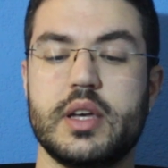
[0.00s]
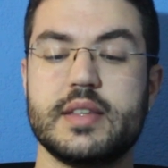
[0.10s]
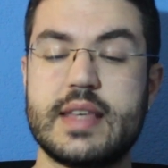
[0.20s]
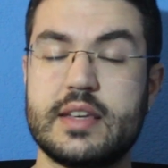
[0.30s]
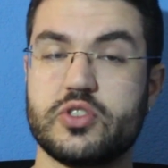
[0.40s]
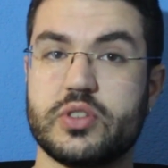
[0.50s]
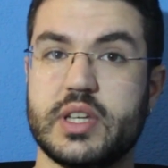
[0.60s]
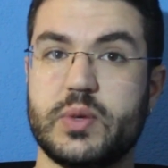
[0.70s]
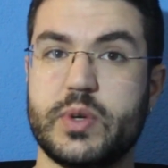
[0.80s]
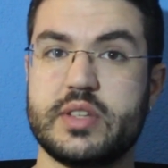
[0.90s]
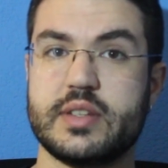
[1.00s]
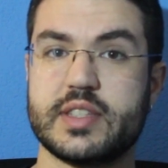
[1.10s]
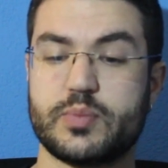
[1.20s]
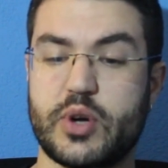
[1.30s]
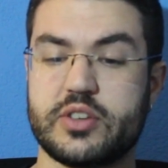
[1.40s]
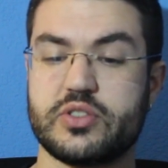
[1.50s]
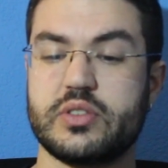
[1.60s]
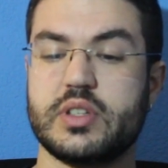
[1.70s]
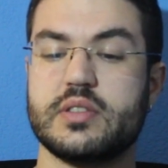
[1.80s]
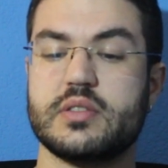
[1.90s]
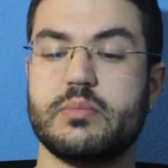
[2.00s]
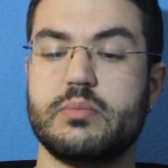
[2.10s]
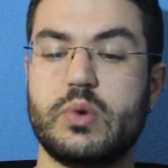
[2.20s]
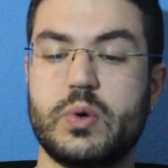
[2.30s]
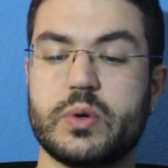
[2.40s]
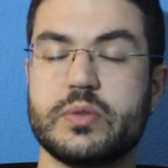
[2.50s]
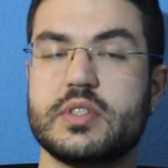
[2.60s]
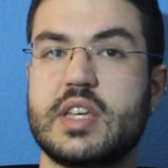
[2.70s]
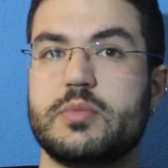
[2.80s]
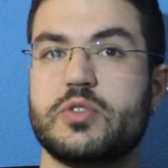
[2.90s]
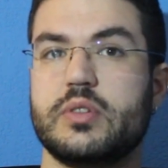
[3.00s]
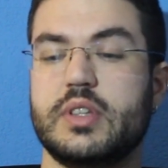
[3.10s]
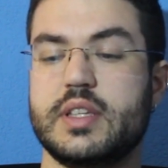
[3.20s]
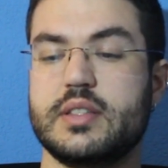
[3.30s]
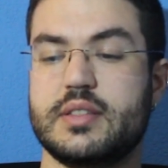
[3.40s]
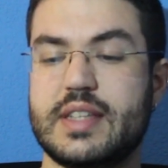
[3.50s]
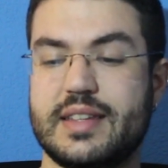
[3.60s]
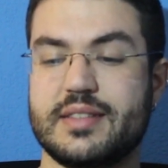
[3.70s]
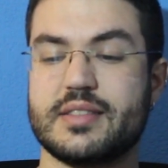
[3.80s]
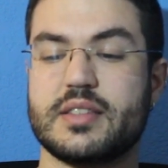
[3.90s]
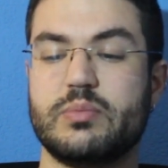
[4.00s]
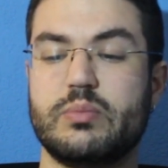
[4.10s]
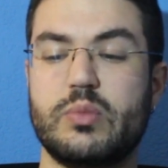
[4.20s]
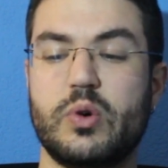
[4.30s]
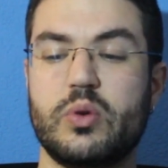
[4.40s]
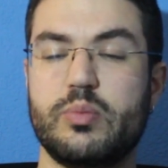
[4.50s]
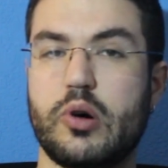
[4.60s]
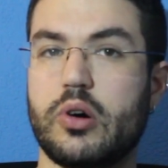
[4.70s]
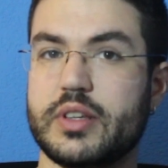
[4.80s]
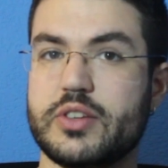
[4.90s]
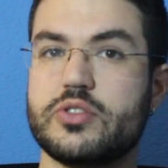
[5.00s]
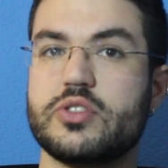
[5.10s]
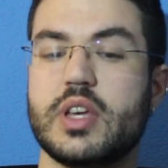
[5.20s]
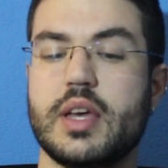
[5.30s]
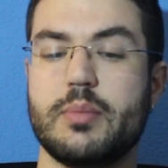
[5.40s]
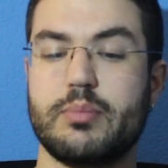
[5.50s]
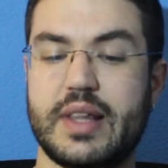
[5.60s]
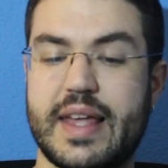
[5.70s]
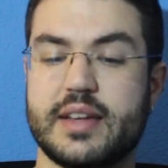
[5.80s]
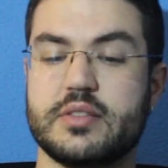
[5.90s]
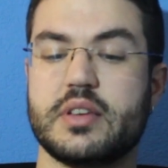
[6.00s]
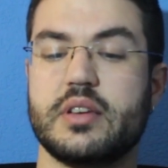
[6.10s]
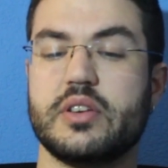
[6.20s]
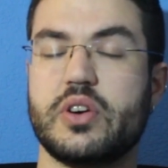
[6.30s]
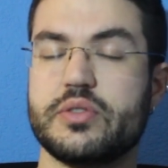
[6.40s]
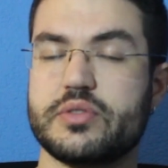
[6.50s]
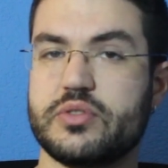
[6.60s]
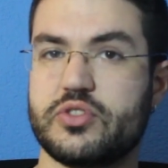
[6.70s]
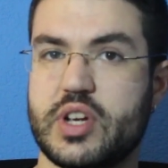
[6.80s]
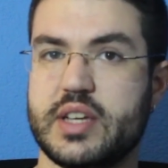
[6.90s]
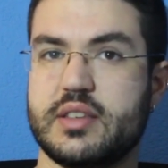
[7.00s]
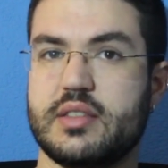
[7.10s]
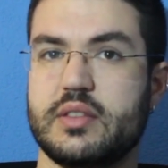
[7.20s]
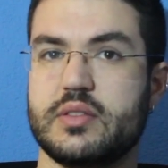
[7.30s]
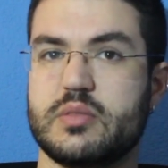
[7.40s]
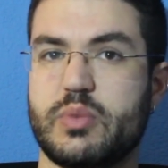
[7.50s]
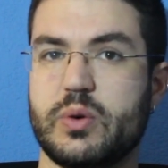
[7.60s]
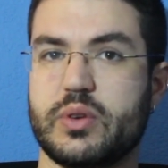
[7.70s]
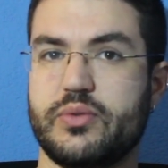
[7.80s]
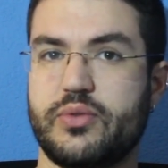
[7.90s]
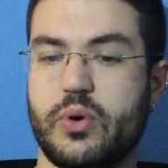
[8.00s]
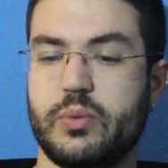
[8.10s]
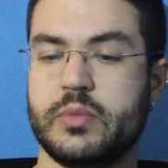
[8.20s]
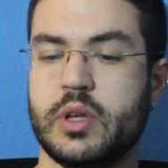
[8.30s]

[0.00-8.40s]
Essentially, written expression is more conceptually dense, more polished, planned and concentrated than the spoken form.